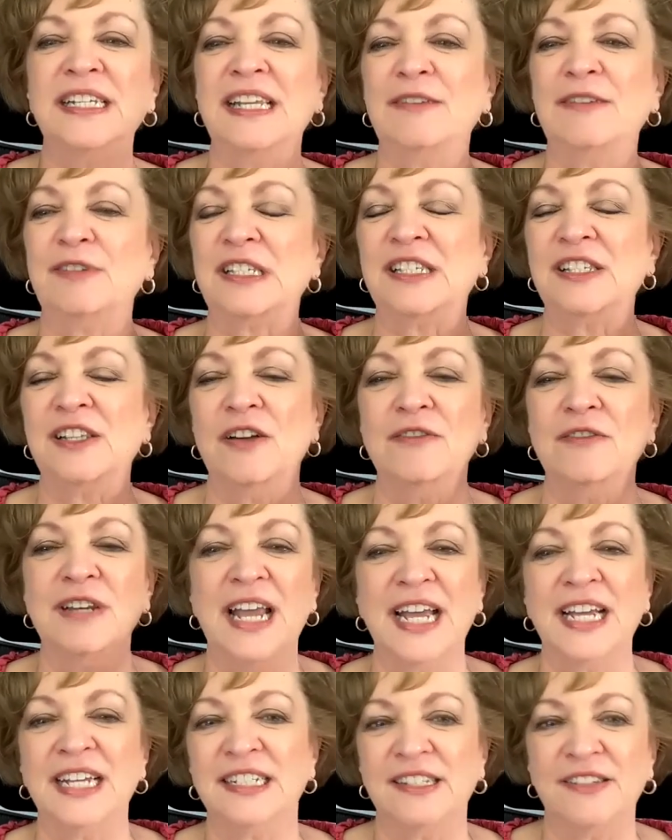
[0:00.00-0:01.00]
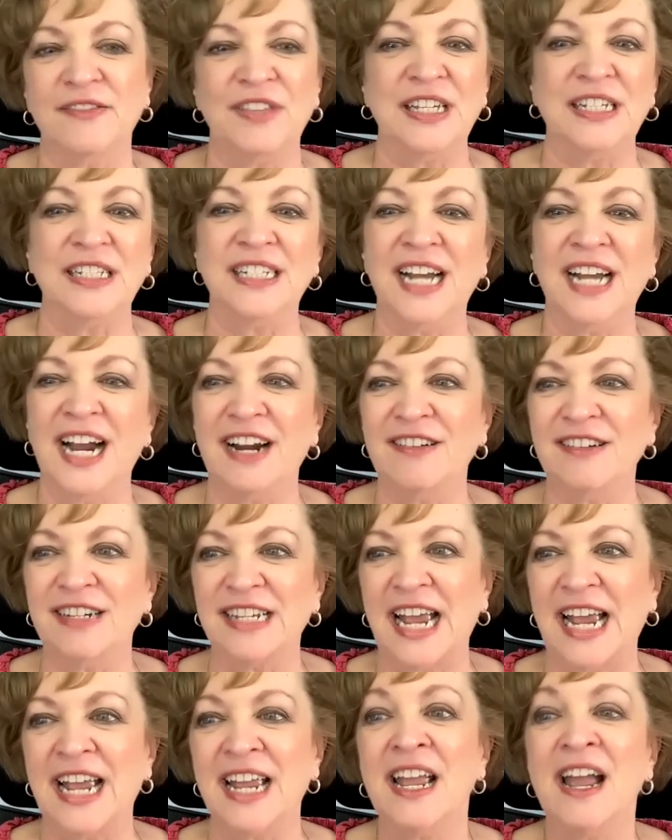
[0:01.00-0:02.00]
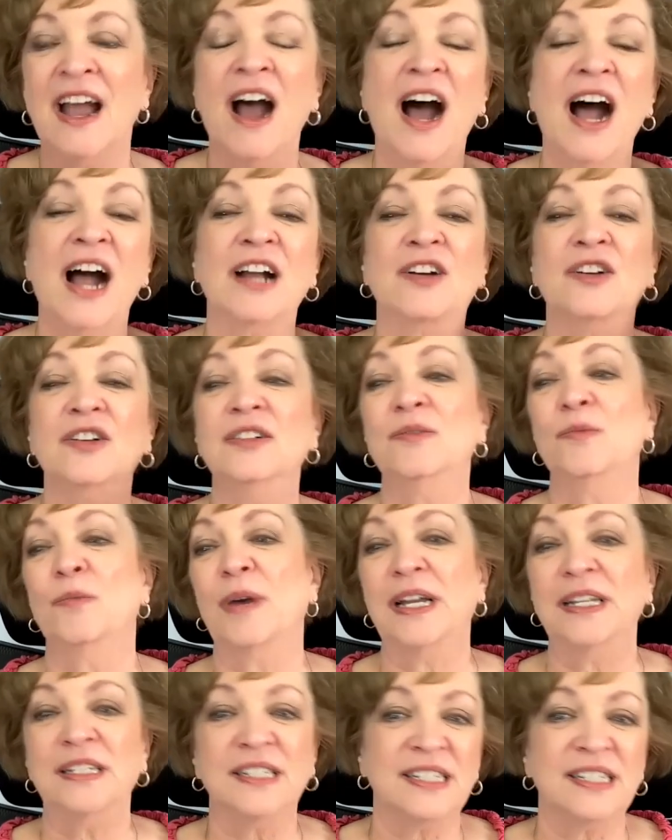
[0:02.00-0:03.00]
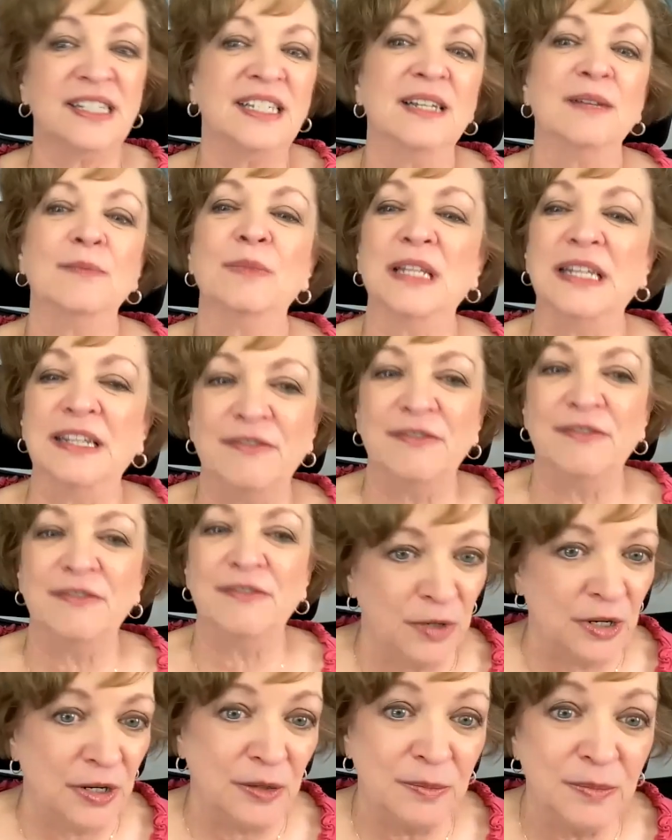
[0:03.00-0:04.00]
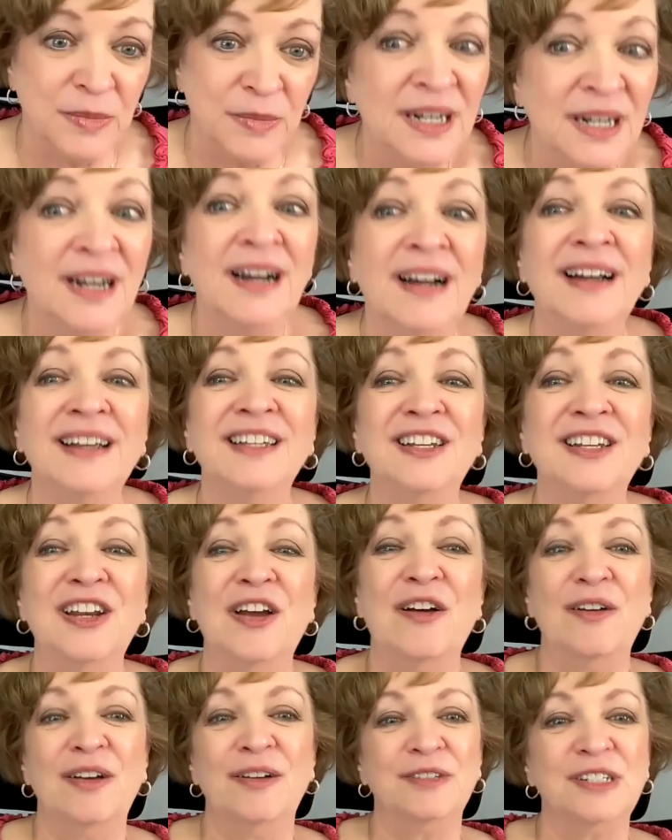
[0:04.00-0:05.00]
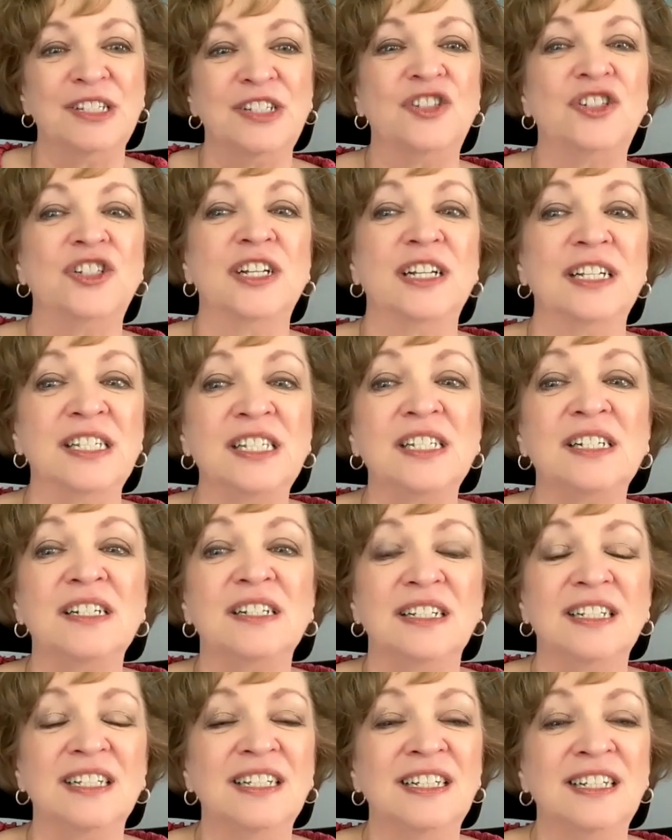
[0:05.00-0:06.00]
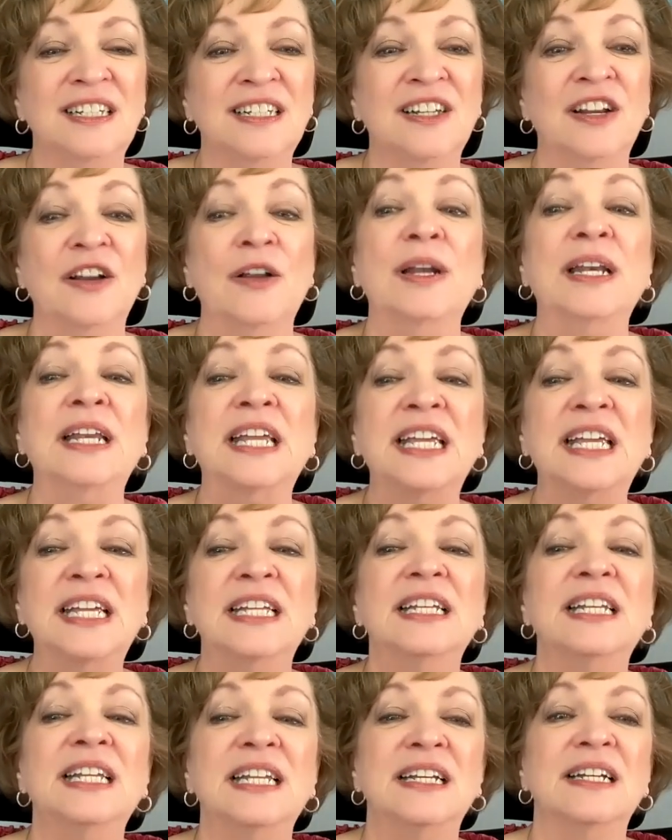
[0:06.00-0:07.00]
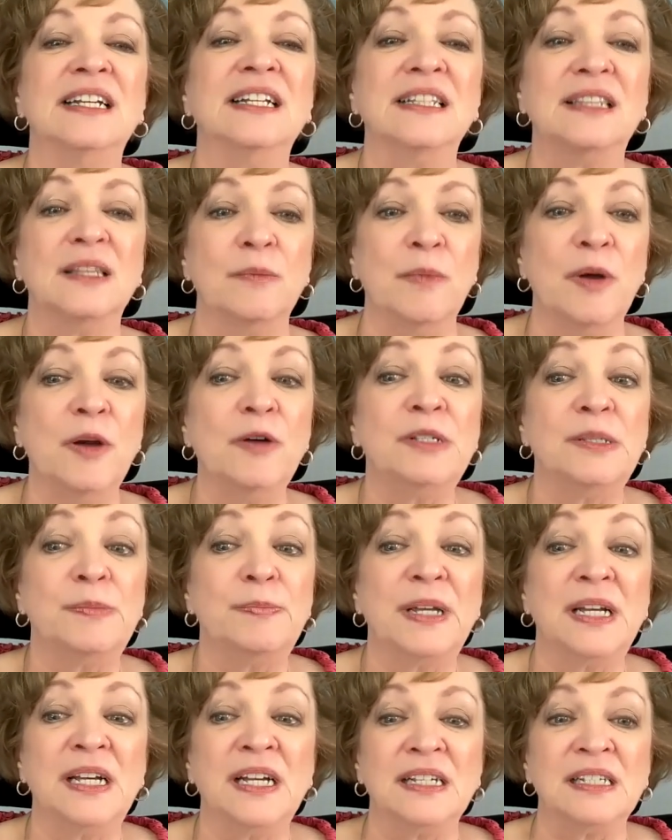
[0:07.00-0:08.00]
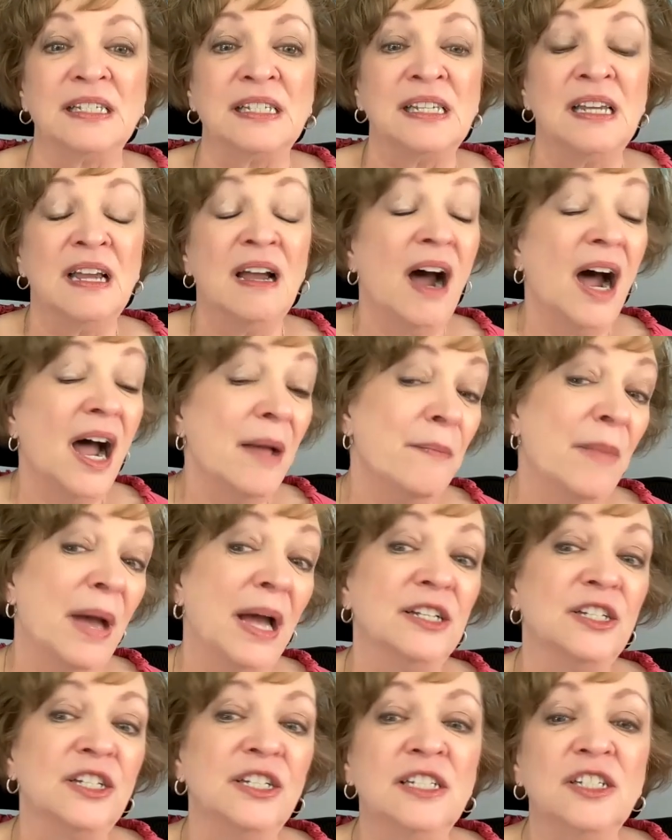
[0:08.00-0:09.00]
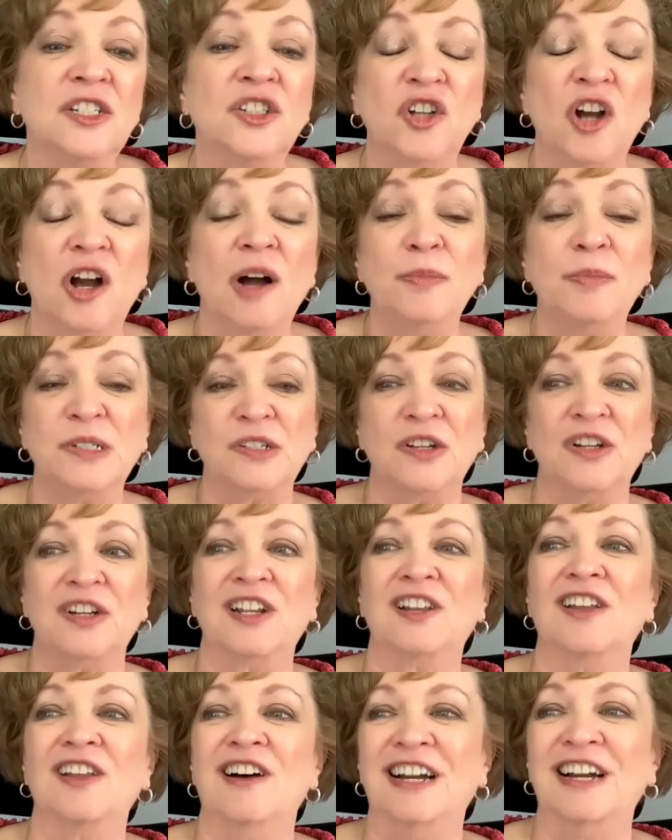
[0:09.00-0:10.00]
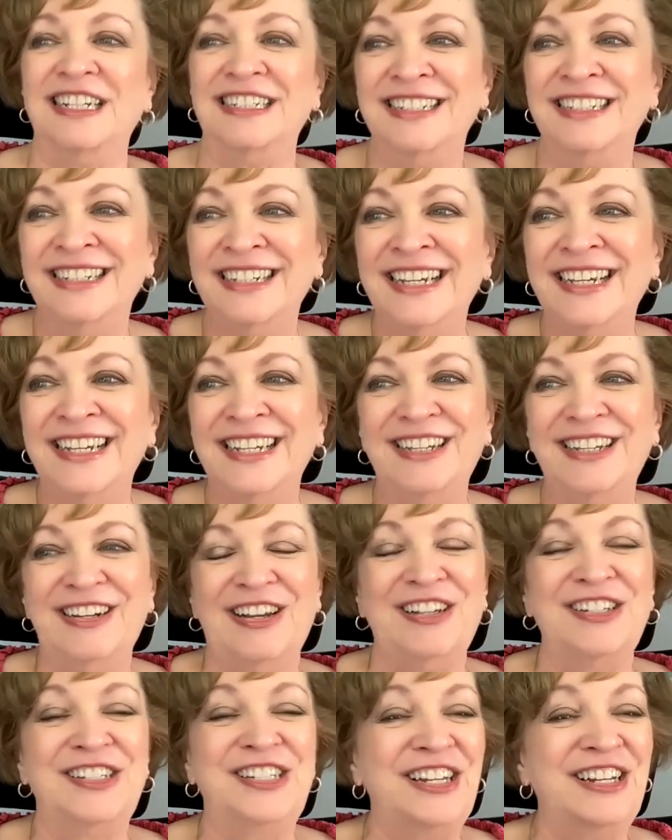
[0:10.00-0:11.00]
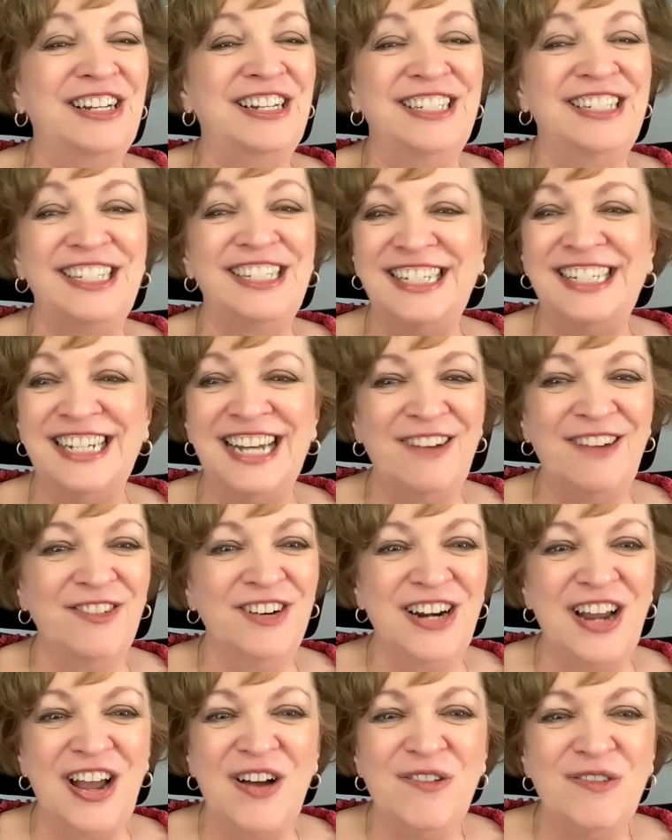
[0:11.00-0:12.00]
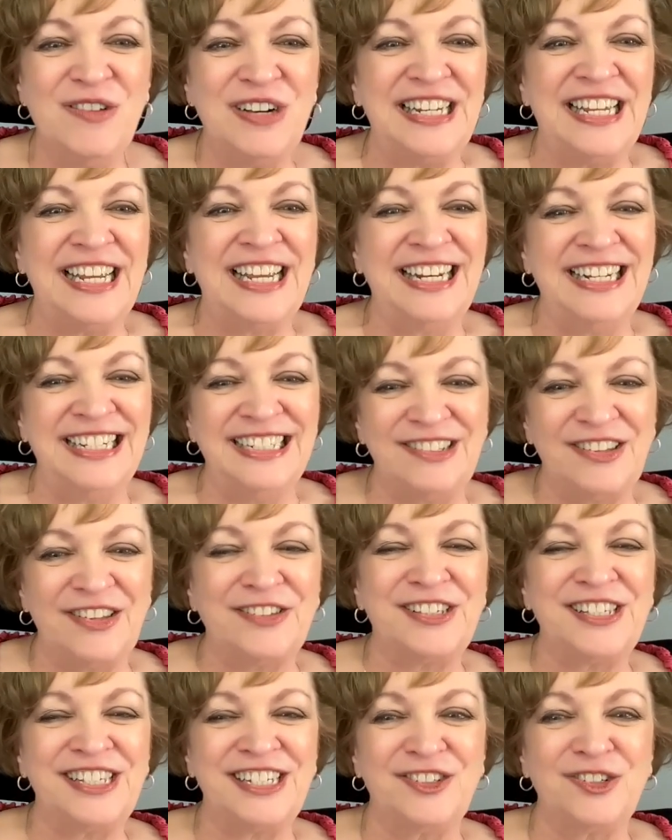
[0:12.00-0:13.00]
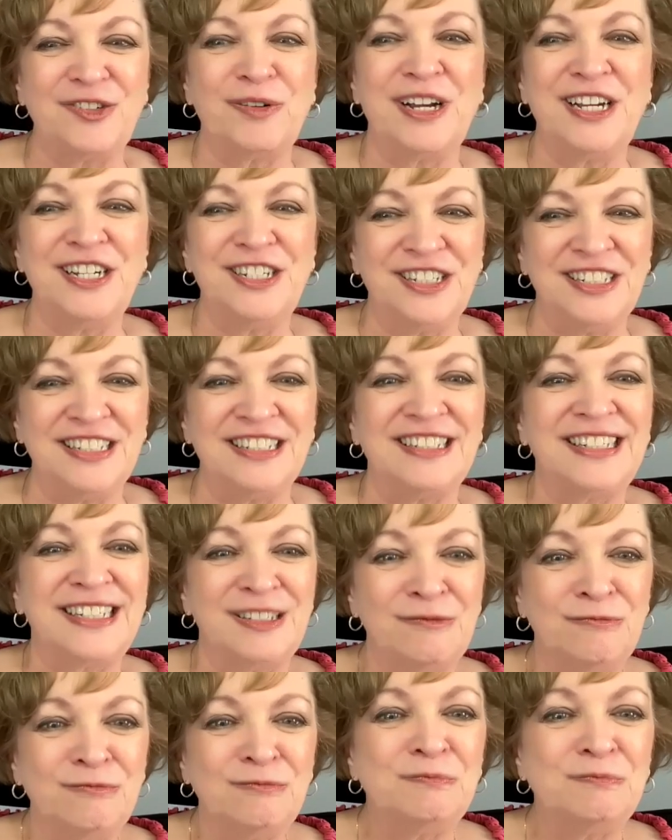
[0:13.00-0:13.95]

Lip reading: He was so negative the entire day. I couldn't wait to see him leave the room. You know, it was just, you know, and he needed it the most because I imagine his job was on the line, you know, so you just never know when you get into those situations.